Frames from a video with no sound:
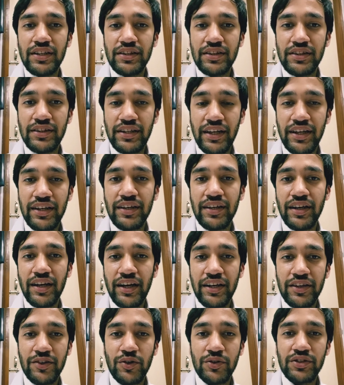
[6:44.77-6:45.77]

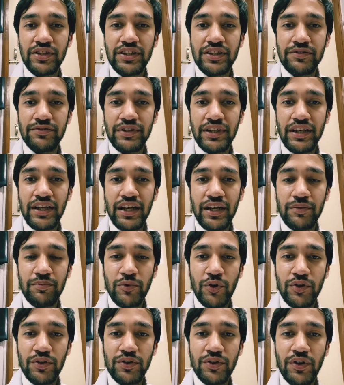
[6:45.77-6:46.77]
the evening, I'm
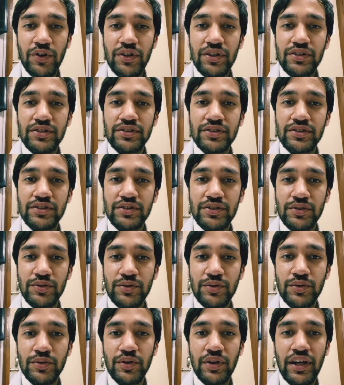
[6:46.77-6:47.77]
on call.
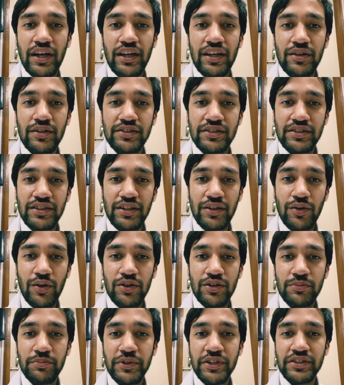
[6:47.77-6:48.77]
So I'll see all
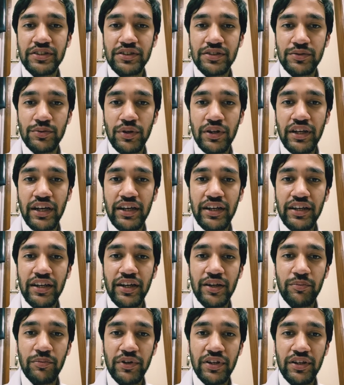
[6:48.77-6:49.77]
the patients who are getting
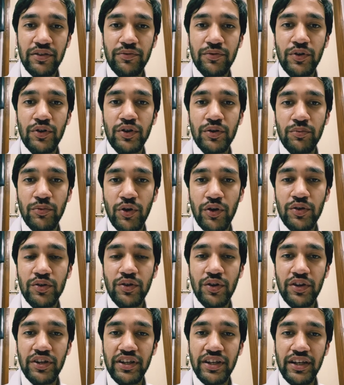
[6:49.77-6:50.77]
admitted for tomorrow
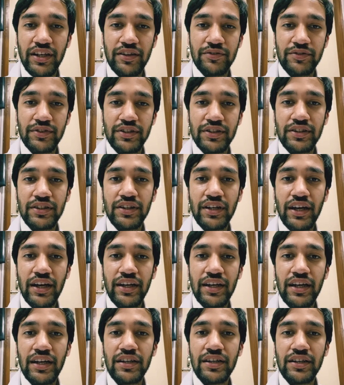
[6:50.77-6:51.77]
or day after. And
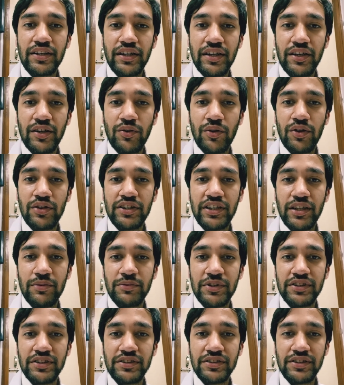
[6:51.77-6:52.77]
I'll attend all the
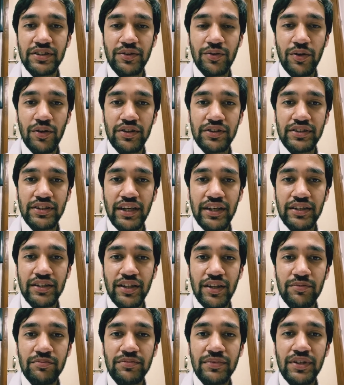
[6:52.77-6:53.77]
emergency calls that
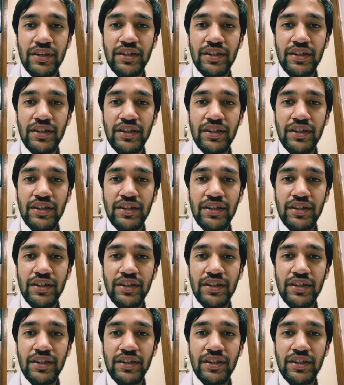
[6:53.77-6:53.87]
come.